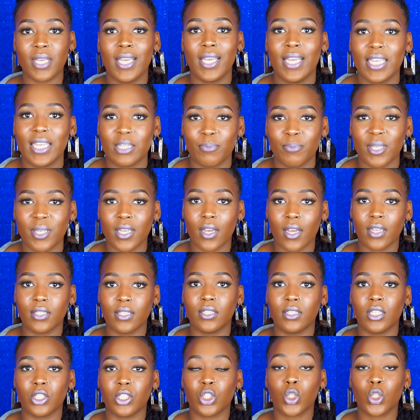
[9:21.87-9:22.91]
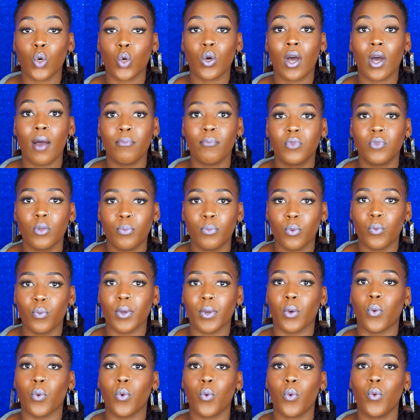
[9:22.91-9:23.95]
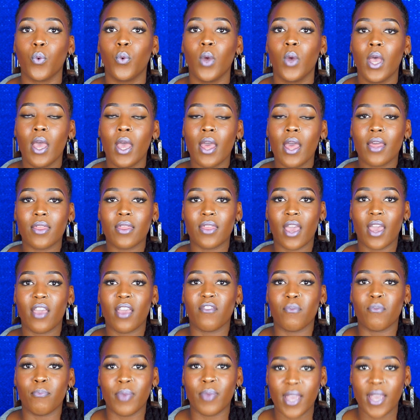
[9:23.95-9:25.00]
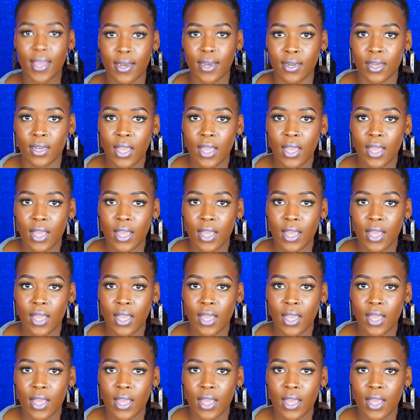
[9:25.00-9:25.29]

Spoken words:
is because they're so comfortable with who they've been.